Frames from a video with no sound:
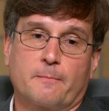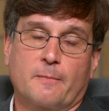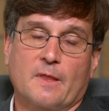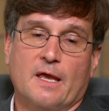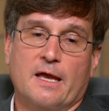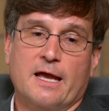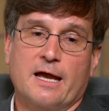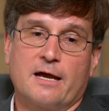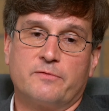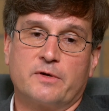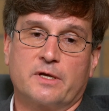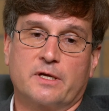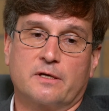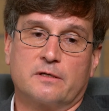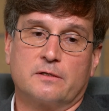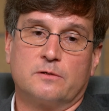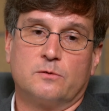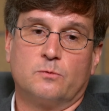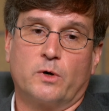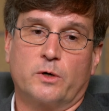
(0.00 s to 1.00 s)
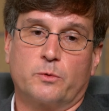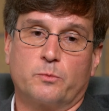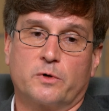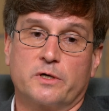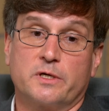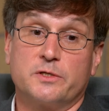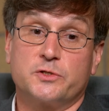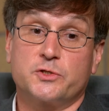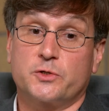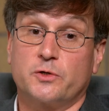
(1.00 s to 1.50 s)
having what were
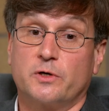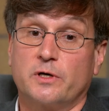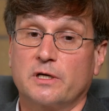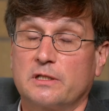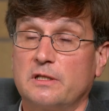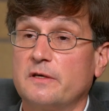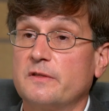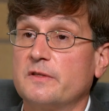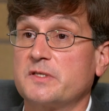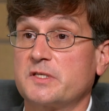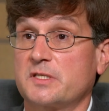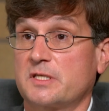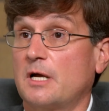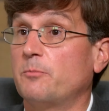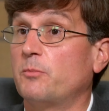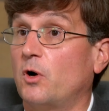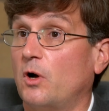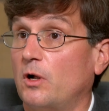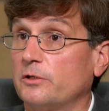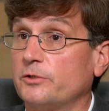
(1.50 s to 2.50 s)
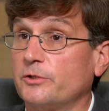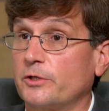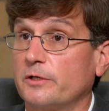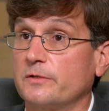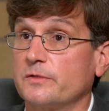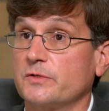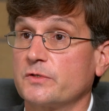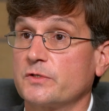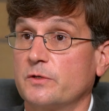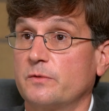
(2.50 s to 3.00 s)
historically the
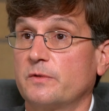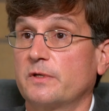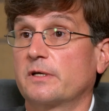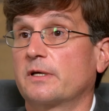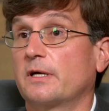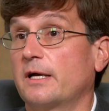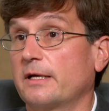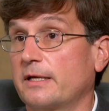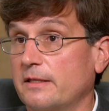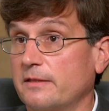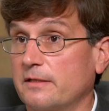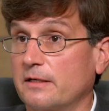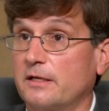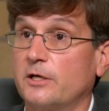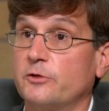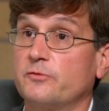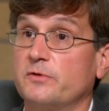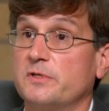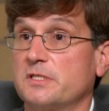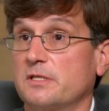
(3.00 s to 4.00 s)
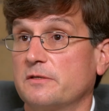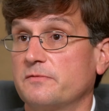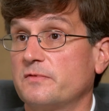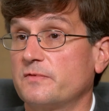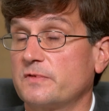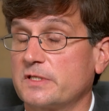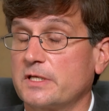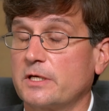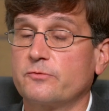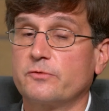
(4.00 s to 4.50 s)
subalterns, so that, again, the countries of
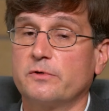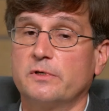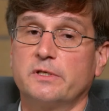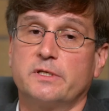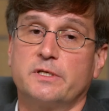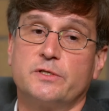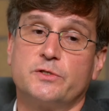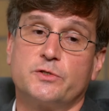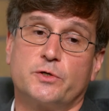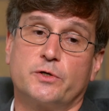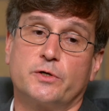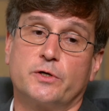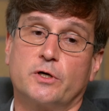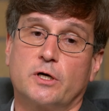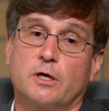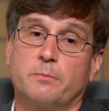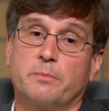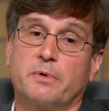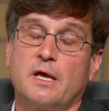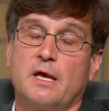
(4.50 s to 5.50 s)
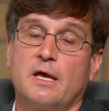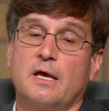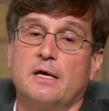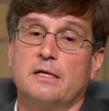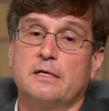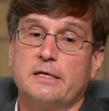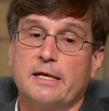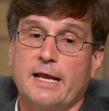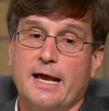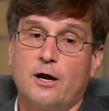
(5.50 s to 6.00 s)
Central and Eastern Europe
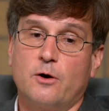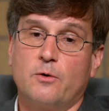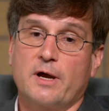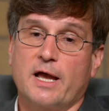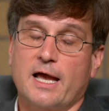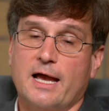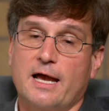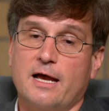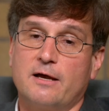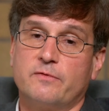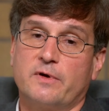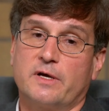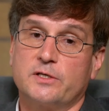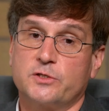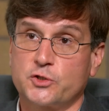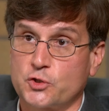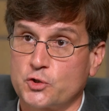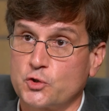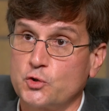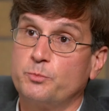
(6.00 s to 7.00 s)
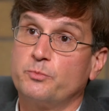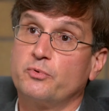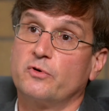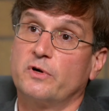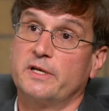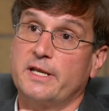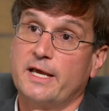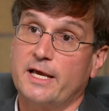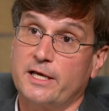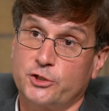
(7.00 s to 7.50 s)
now have a
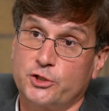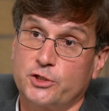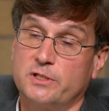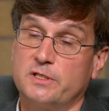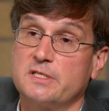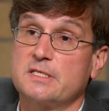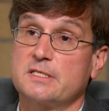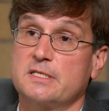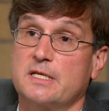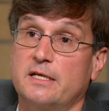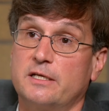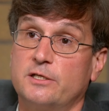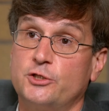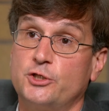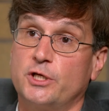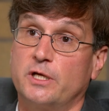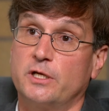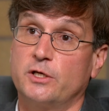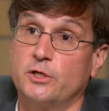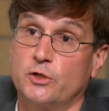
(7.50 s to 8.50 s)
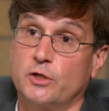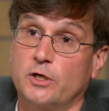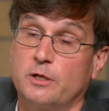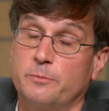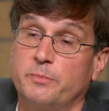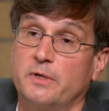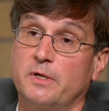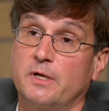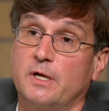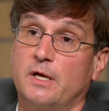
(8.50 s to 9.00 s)
supranational stage in Europe,